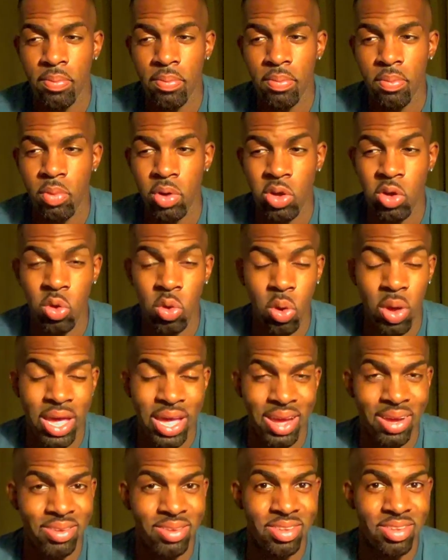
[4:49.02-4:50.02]
where Google
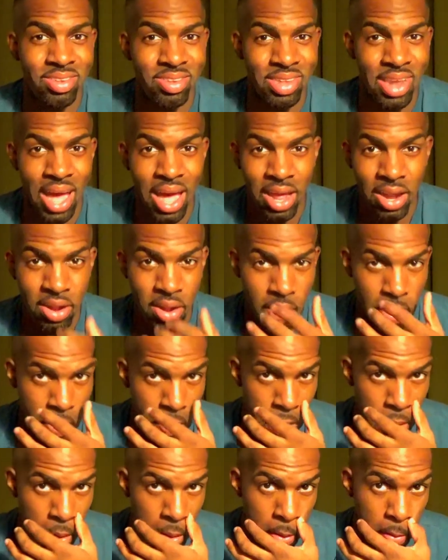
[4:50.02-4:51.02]
Hangouts is not.
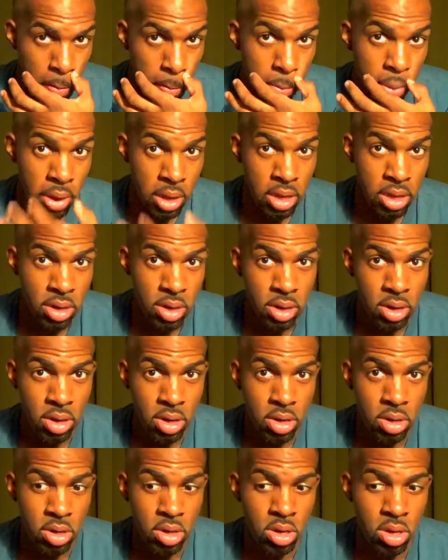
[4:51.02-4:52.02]
But
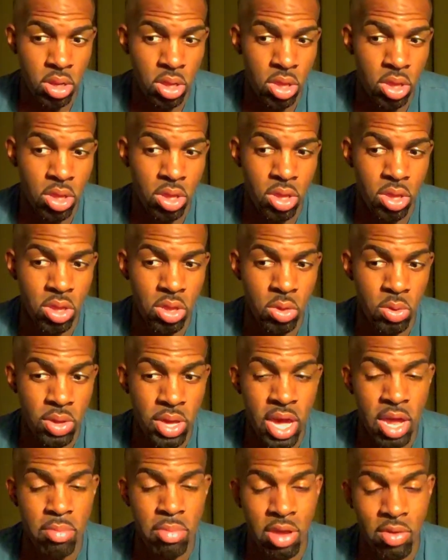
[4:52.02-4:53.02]
you
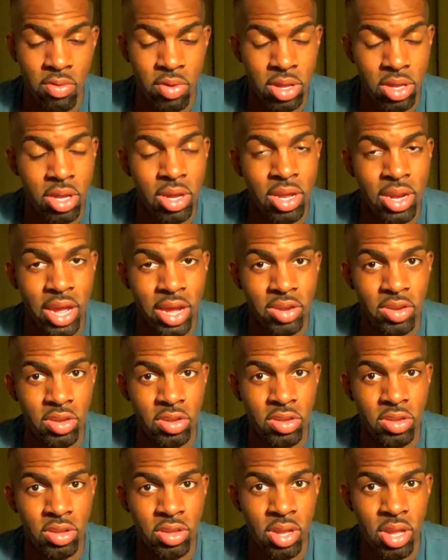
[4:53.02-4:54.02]
can make really good
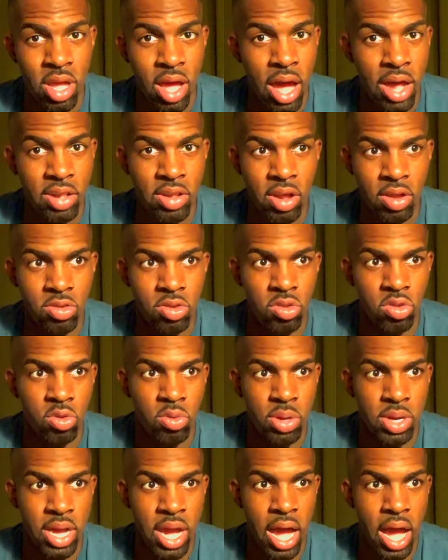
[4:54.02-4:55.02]
connections. I talked to
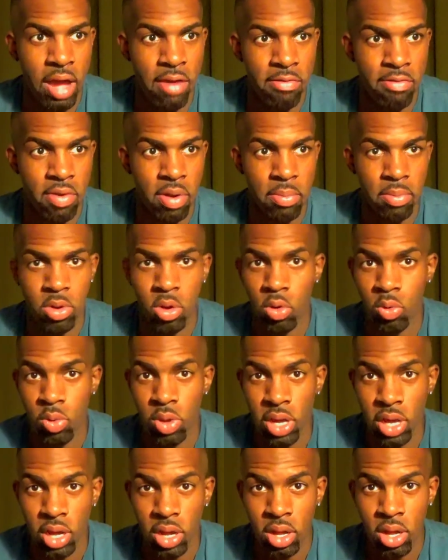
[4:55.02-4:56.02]
a guy from
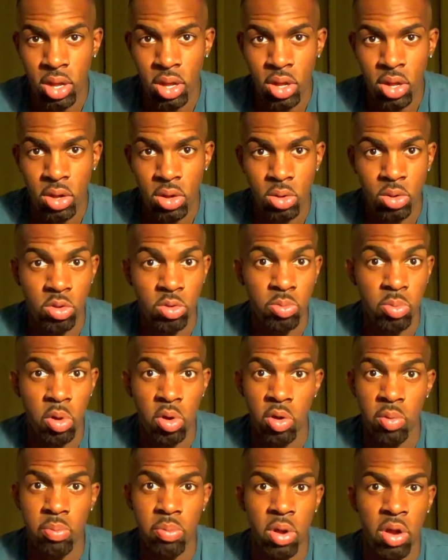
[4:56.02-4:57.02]
Korea who
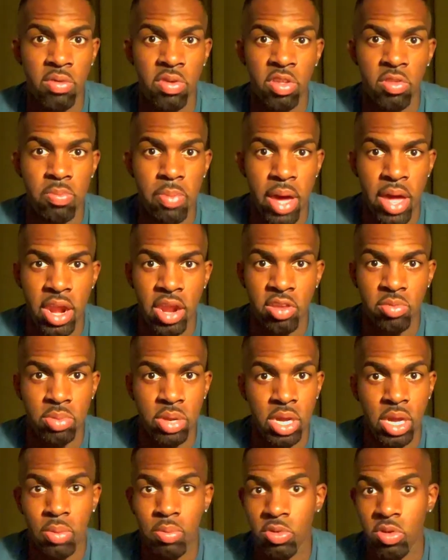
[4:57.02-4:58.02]
spoke perfect Spanish. Me
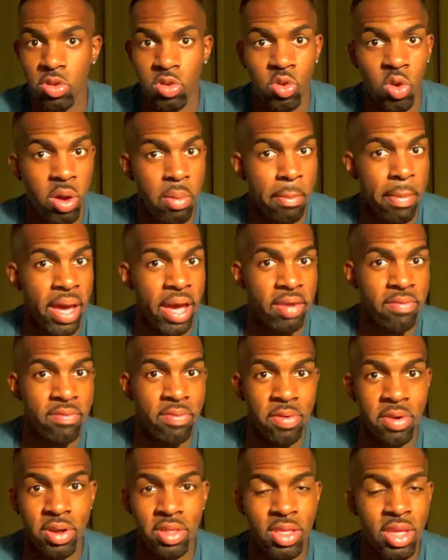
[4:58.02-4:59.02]
and him were just going back and
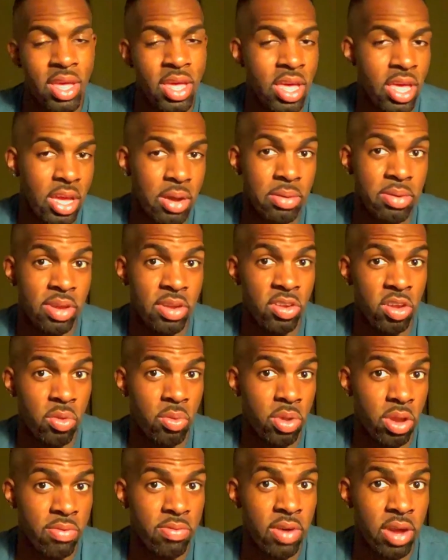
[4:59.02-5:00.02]
forth, It was actually a
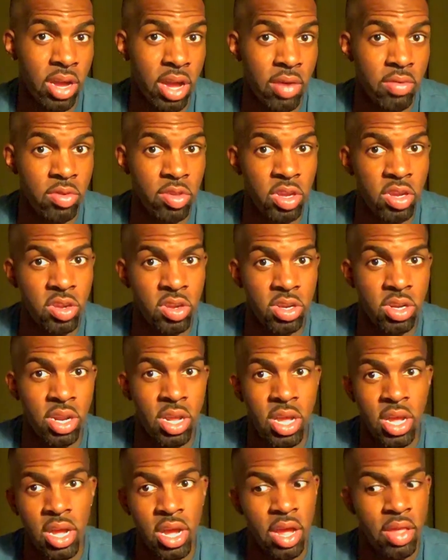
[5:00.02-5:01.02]
really fun conversation.
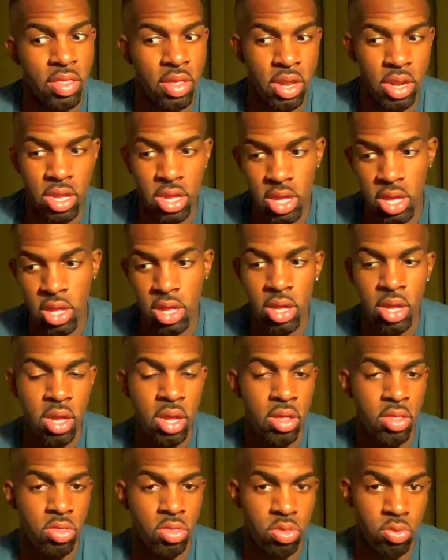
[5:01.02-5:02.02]
And then he
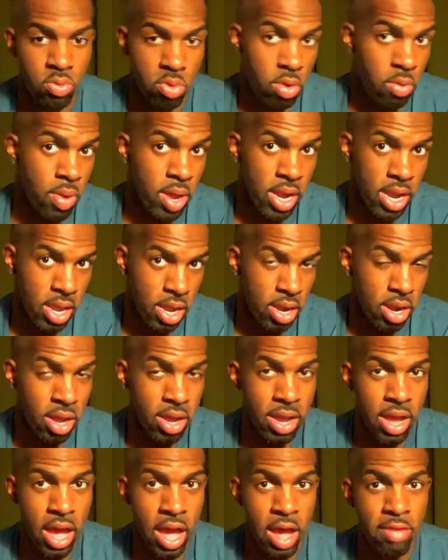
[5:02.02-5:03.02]
three-wayed in a
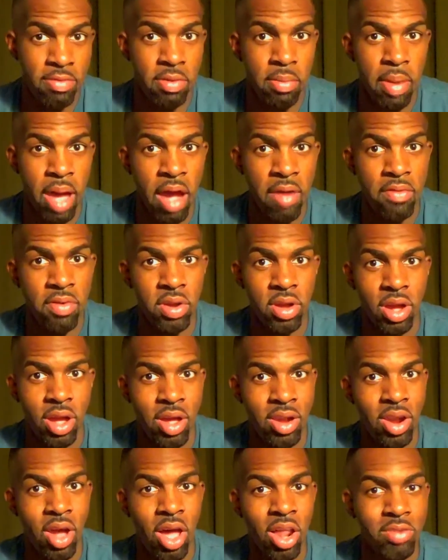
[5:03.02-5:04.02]
guy from Africa,
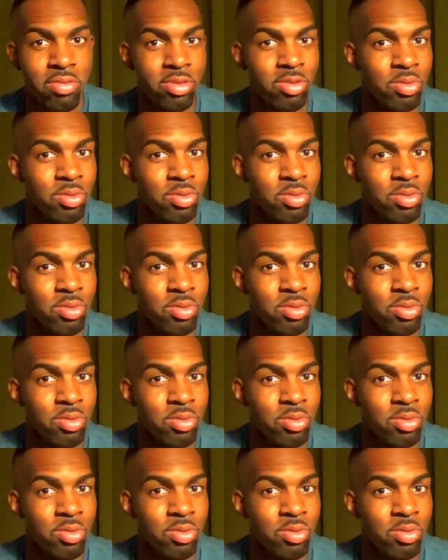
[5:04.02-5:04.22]
and all of us